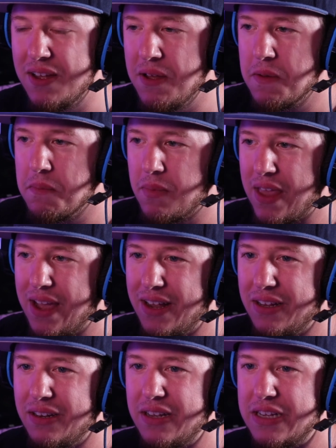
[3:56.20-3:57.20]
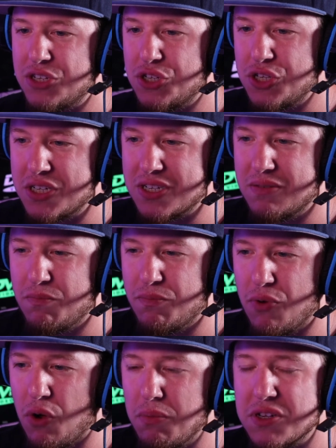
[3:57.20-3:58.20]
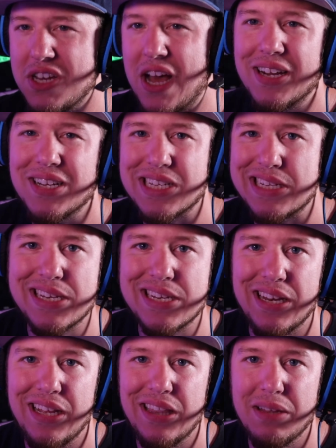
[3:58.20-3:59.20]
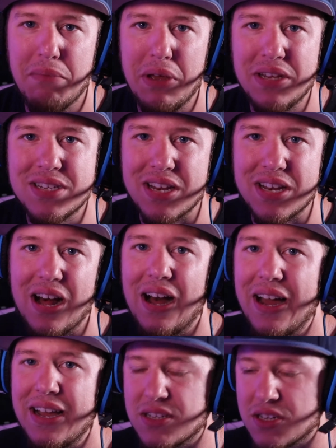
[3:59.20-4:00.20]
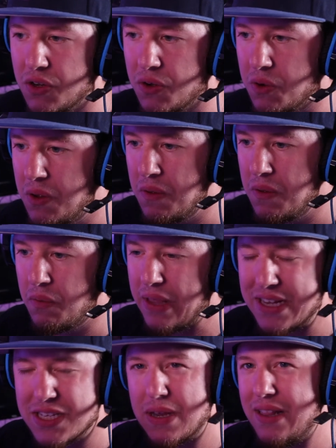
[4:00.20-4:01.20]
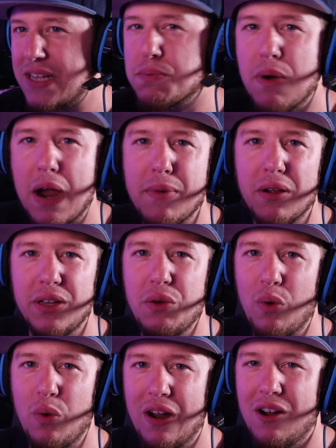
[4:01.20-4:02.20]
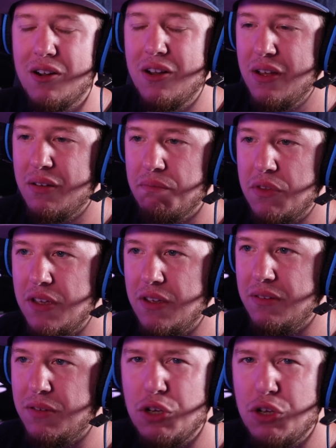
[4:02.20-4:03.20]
and it's just almost non-existent in the mids and highs. So that's primarily where the human